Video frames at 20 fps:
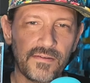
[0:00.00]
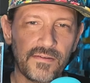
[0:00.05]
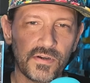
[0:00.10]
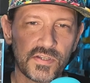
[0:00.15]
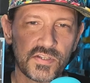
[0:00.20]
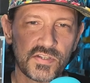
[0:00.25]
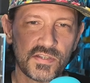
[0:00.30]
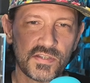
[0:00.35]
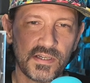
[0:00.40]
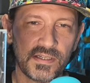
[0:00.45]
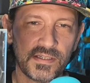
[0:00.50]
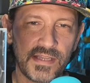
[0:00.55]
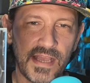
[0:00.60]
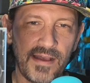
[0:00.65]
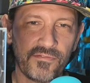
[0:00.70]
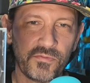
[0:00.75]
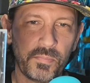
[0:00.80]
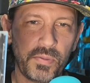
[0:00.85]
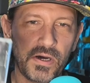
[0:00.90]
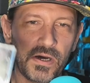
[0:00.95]
favorites,
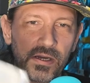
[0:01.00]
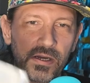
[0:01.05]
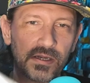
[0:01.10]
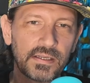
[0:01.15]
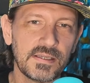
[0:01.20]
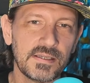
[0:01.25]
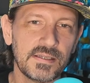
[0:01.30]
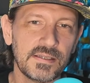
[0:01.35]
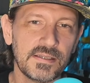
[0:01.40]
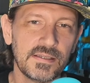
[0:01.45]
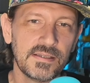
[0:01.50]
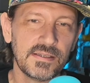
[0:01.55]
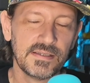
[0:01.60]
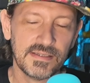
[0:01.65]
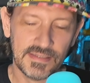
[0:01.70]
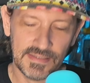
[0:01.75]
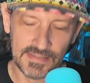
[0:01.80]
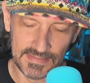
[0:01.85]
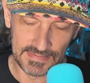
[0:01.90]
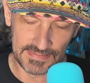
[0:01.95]
Daft Punk.
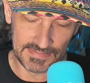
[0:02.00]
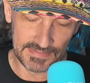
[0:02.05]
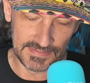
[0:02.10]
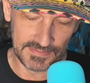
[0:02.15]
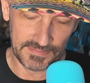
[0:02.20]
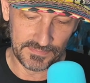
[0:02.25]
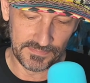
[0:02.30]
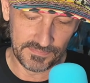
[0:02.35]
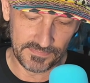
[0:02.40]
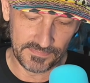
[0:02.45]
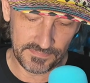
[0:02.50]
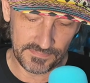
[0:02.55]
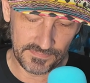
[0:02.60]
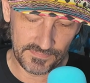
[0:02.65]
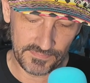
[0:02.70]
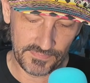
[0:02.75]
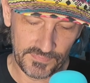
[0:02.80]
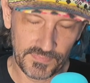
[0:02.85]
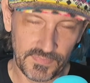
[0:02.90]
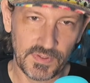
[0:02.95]
Um,
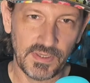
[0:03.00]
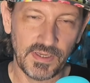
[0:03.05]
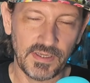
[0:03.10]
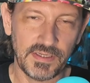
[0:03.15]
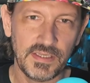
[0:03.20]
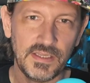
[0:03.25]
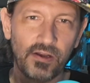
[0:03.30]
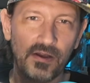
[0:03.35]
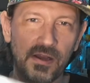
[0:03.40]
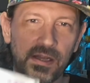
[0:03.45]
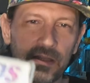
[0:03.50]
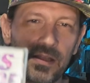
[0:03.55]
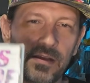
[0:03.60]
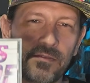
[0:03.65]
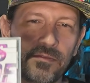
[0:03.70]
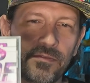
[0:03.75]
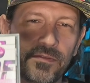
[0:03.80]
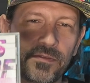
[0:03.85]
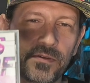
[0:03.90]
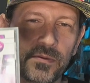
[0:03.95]
I
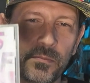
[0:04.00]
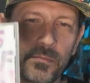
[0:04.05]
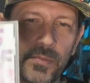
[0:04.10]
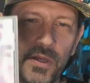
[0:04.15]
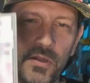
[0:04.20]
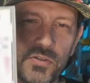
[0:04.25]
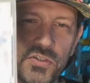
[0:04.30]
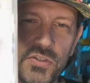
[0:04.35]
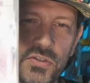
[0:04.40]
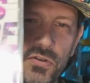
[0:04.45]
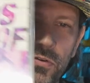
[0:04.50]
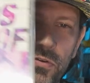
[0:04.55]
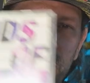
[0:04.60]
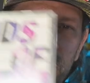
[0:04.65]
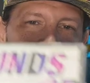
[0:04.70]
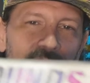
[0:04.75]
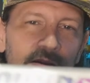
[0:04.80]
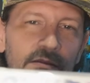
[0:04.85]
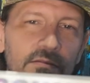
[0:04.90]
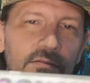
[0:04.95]
love Belgian
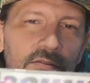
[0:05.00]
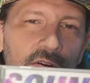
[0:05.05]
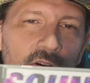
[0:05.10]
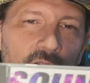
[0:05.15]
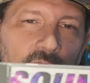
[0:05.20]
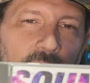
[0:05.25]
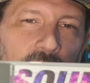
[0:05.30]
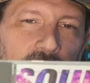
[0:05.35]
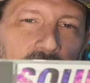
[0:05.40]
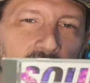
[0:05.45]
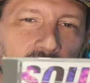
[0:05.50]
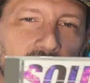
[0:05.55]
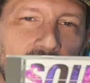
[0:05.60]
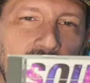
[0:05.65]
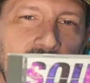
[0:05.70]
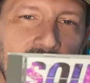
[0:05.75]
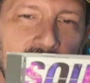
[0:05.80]
New Beat. Sorry about the